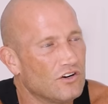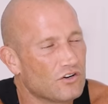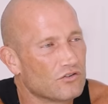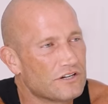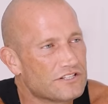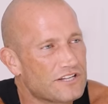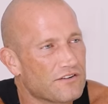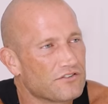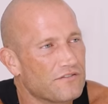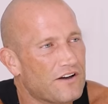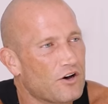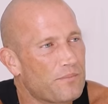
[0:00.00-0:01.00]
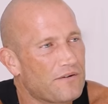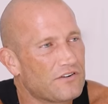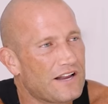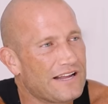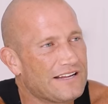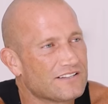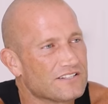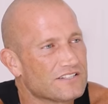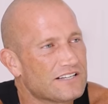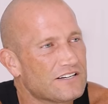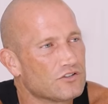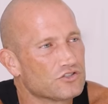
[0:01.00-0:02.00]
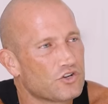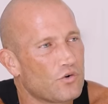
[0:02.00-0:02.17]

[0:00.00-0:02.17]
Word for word: literally self develop every day, get the skills,